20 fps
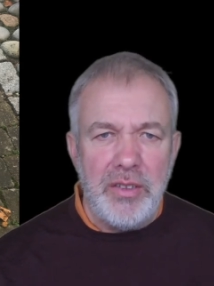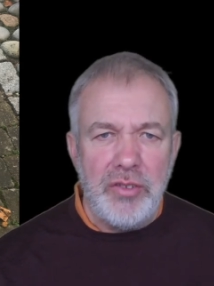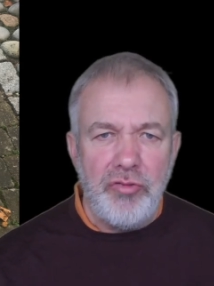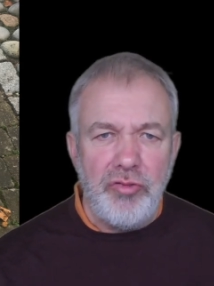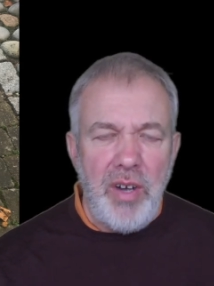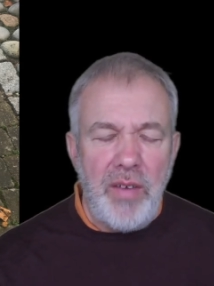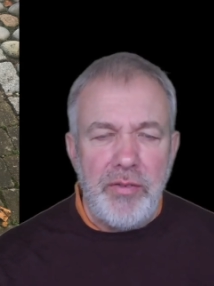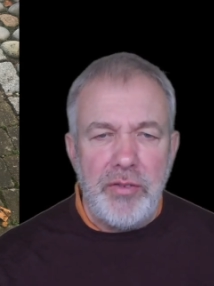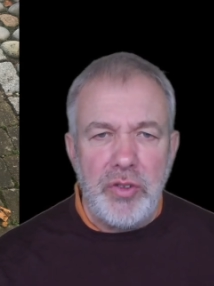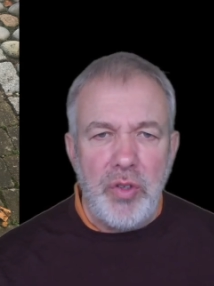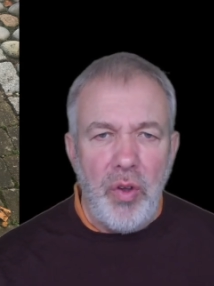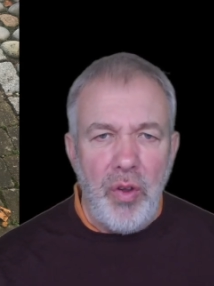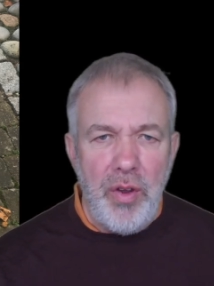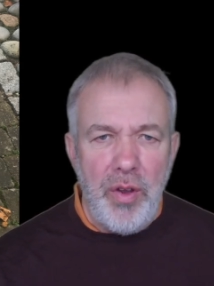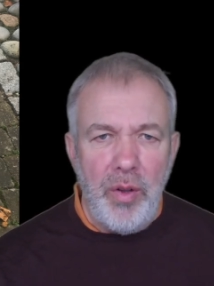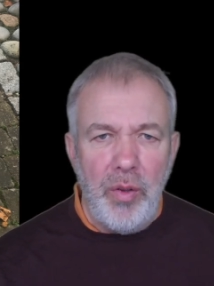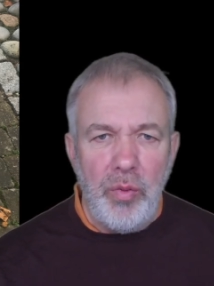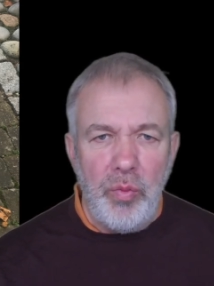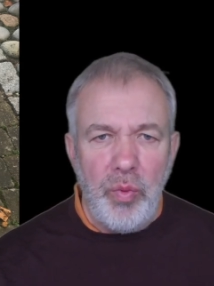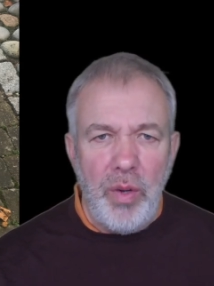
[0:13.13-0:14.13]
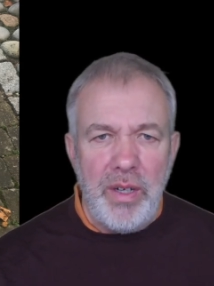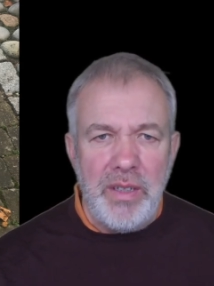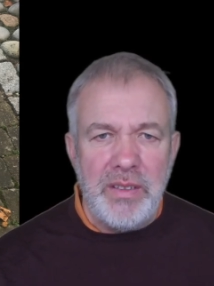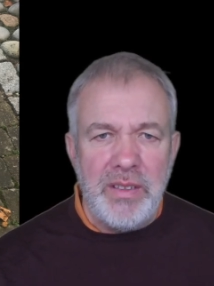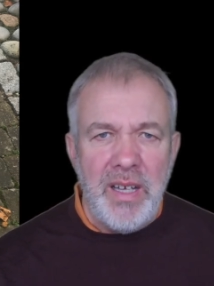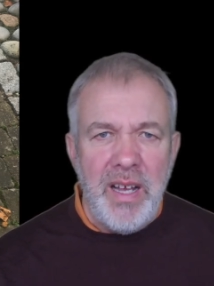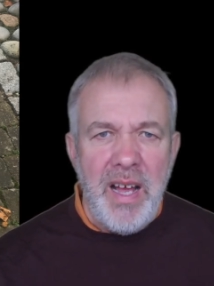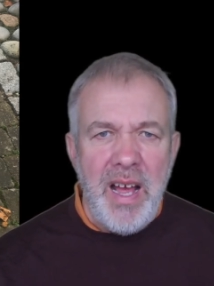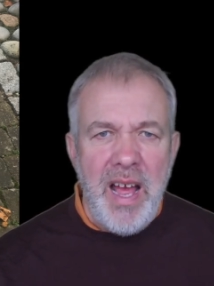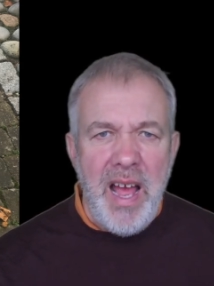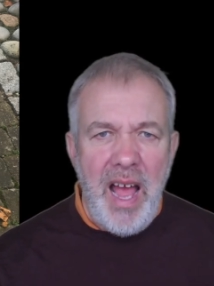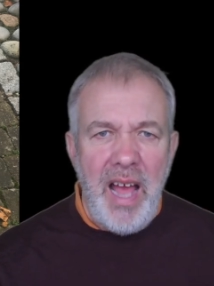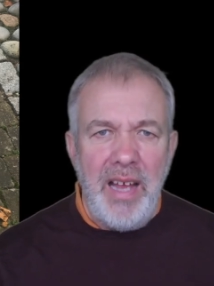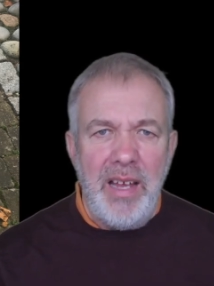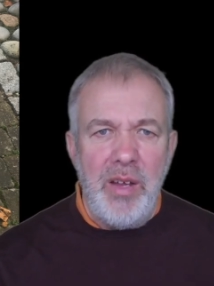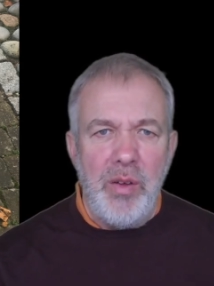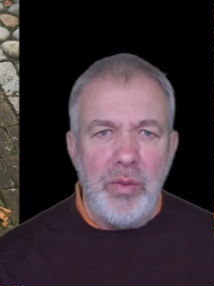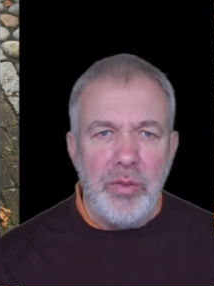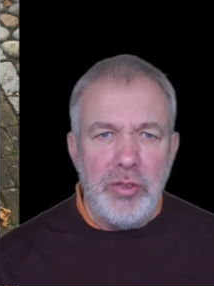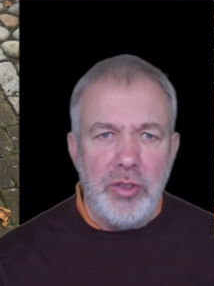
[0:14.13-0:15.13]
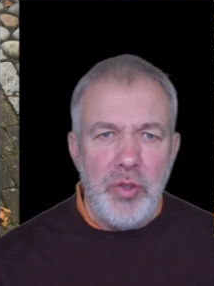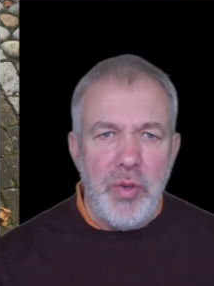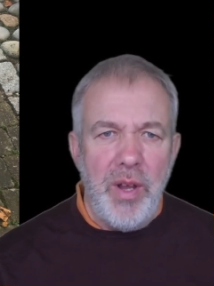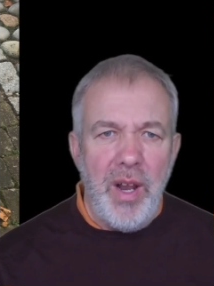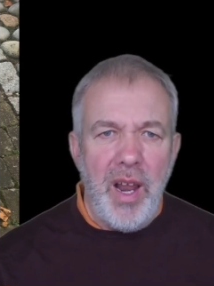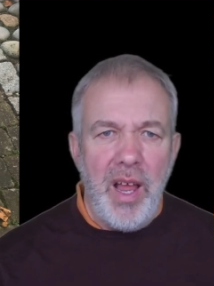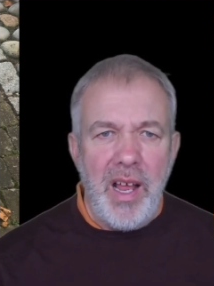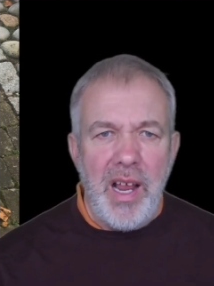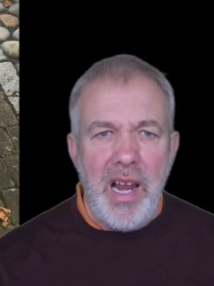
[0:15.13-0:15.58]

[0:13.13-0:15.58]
Trevor's got the old one, he's hanging on to it like a